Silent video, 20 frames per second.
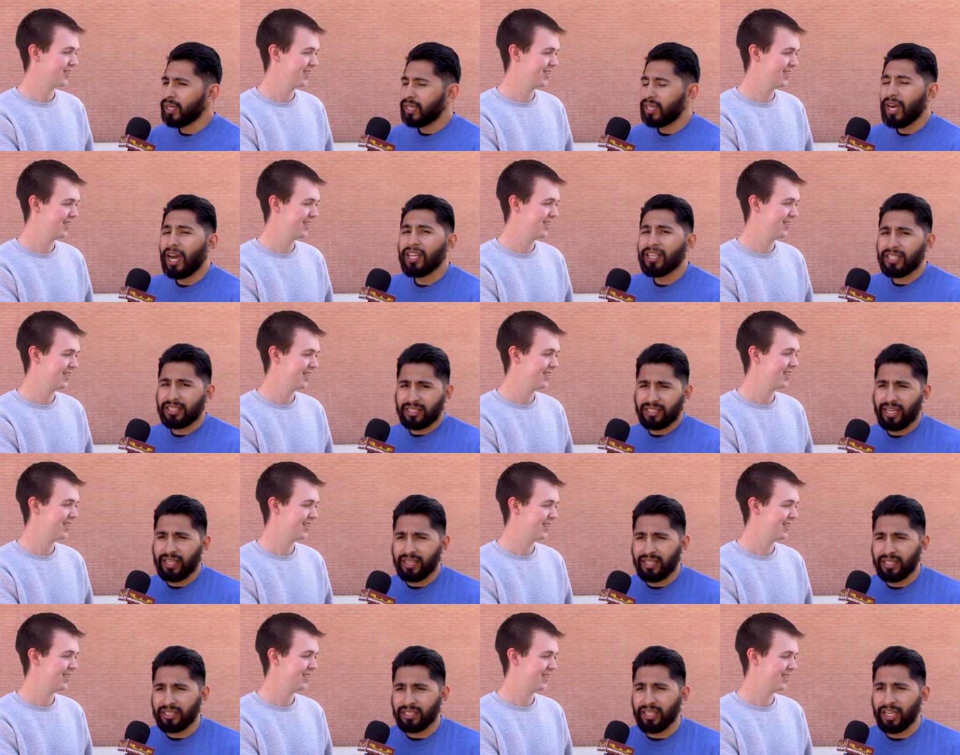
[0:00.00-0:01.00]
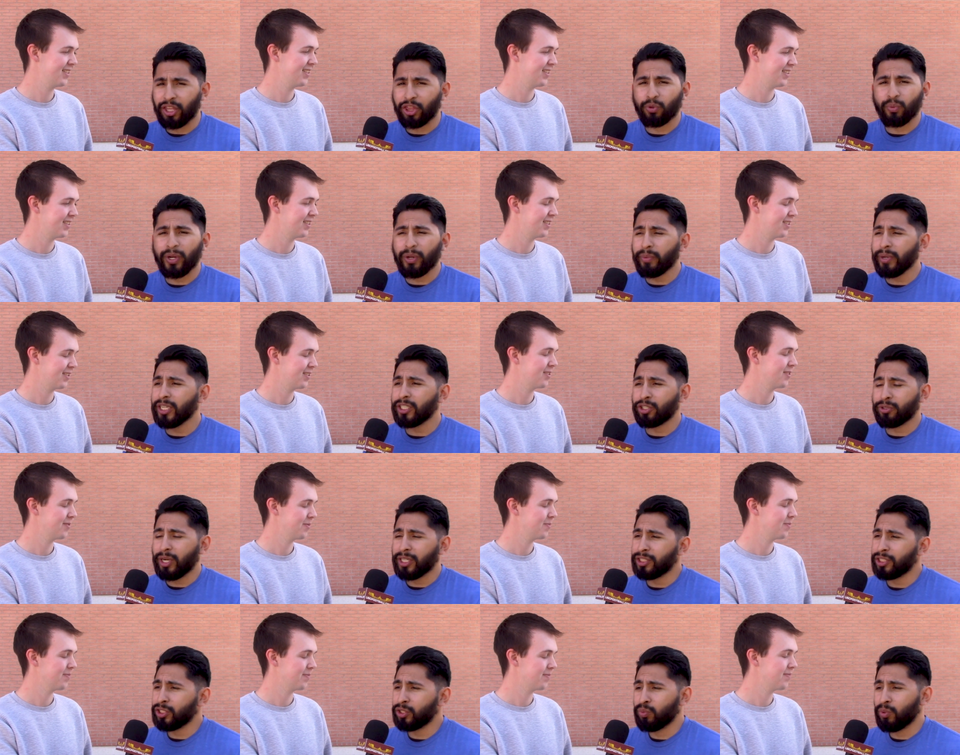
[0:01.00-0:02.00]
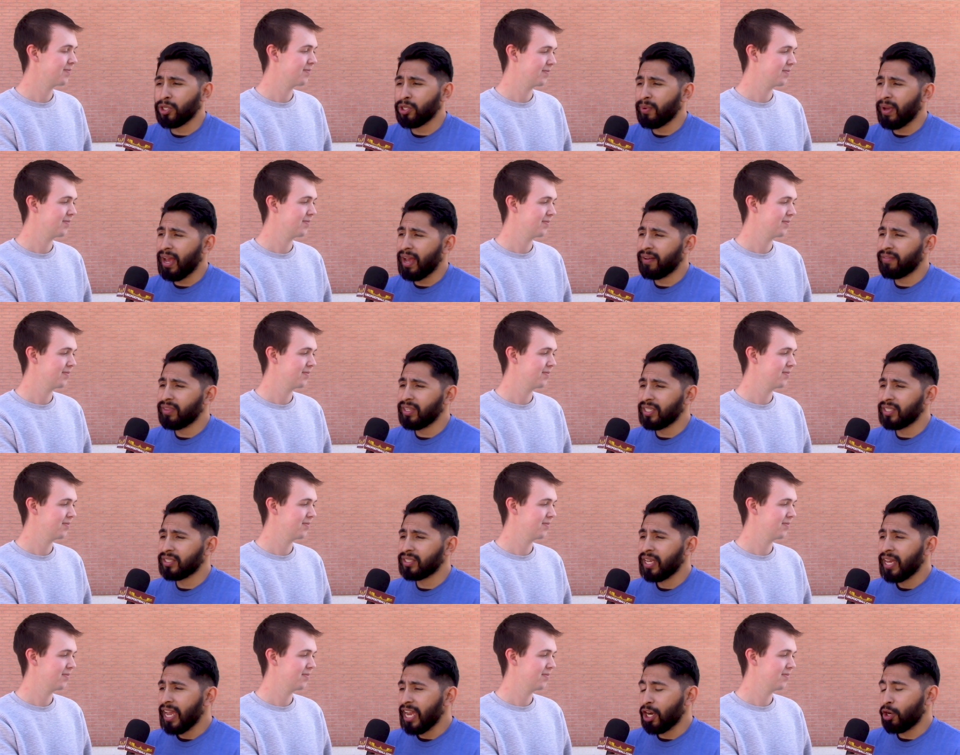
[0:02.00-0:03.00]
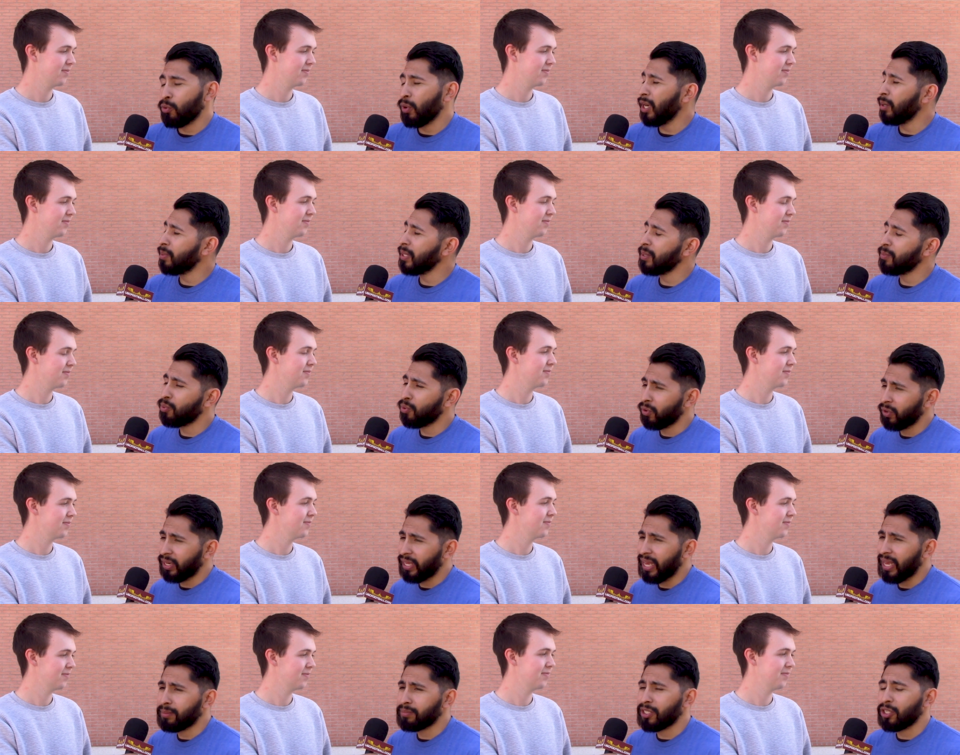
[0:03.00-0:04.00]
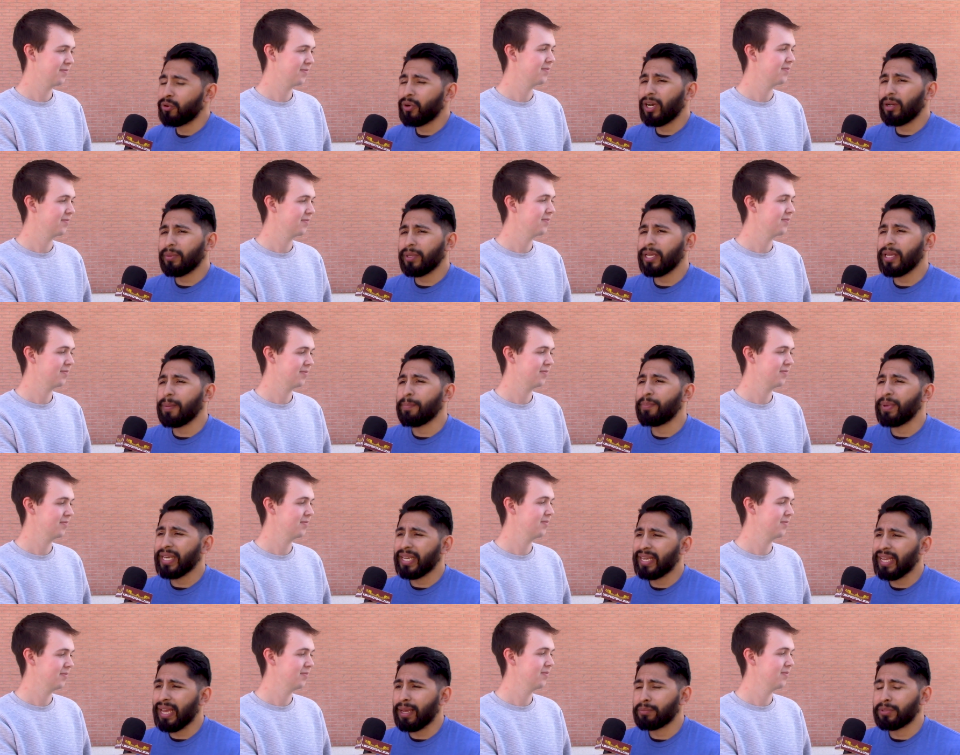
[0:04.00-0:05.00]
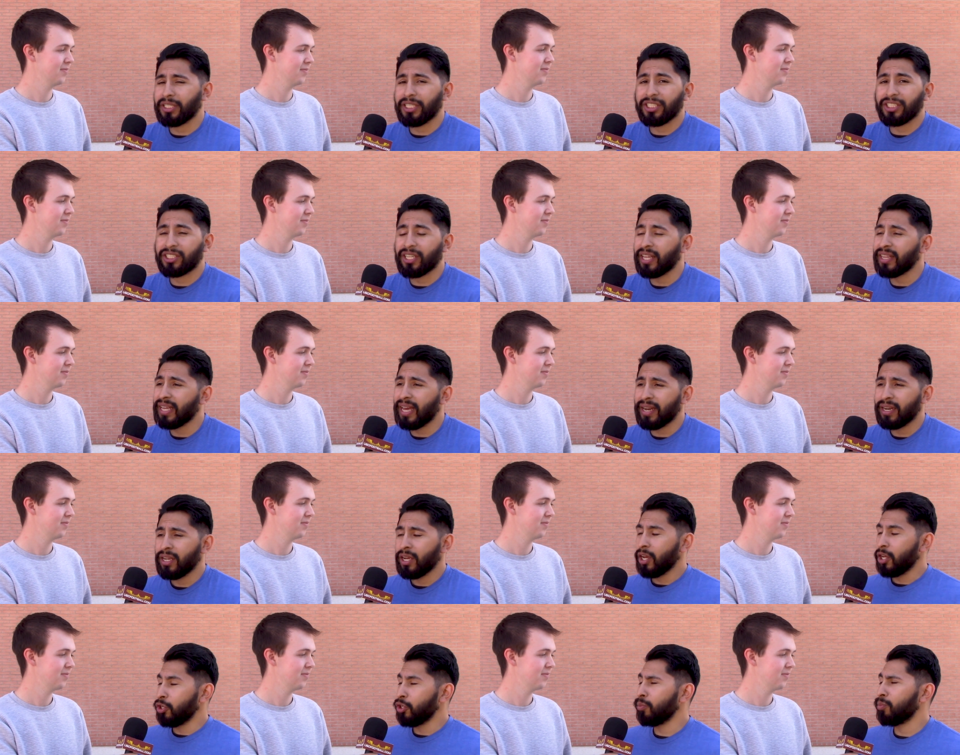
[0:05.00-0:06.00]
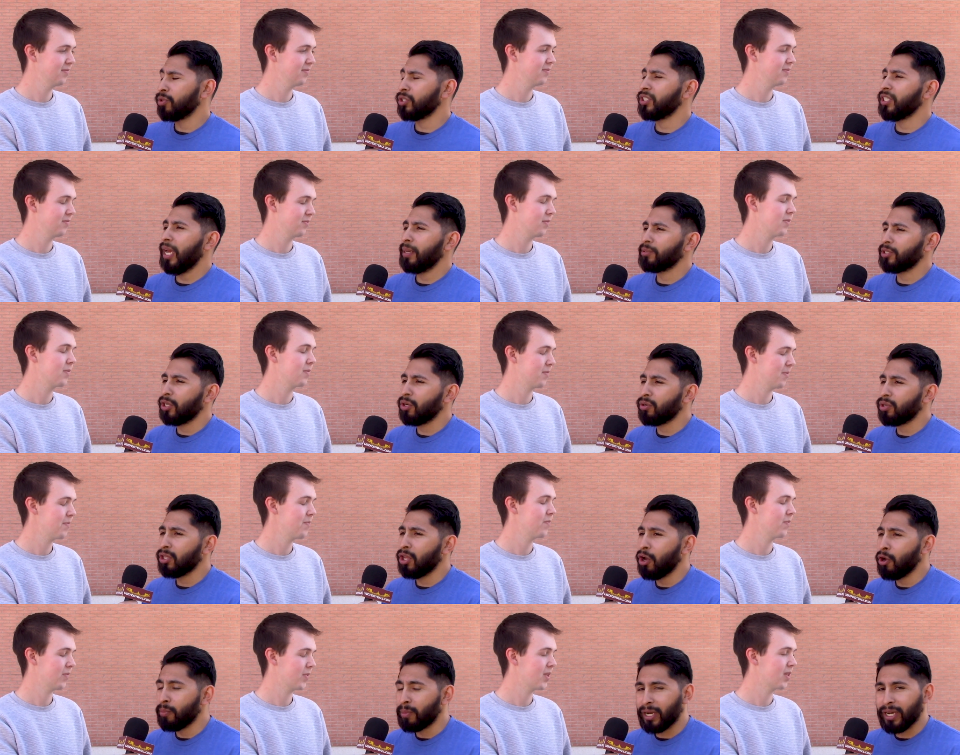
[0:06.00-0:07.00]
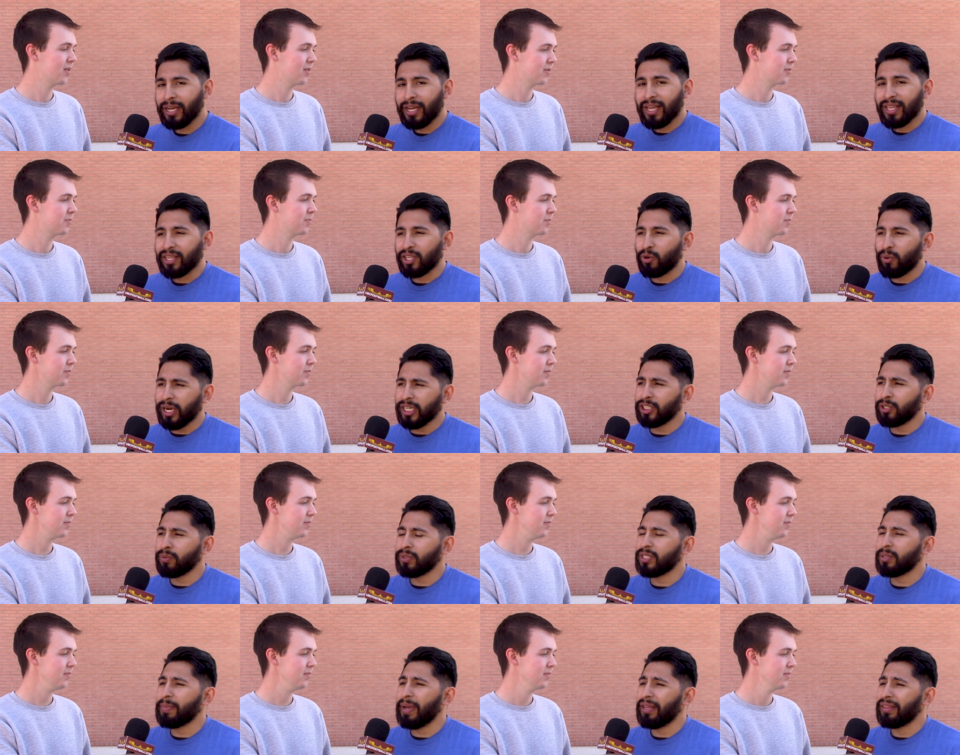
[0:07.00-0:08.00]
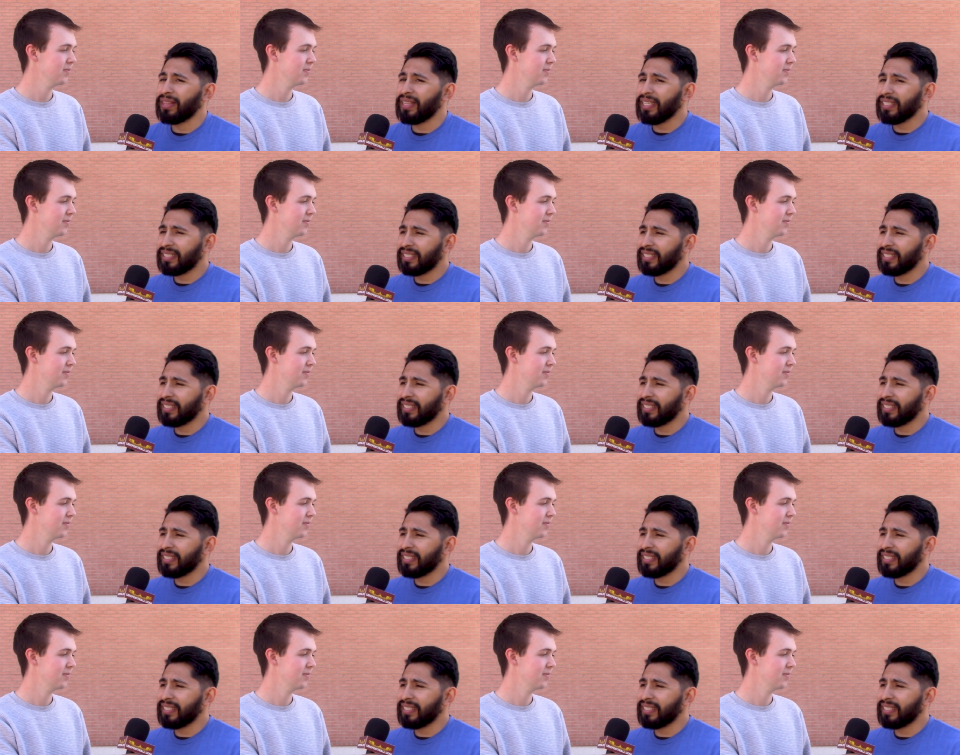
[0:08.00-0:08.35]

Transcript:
Speaker 1: gauntlets like this, like three-week stretches where you have these incredibly important games, incredibly big games, and he's done that numerous times at Oklahoma. The question was about this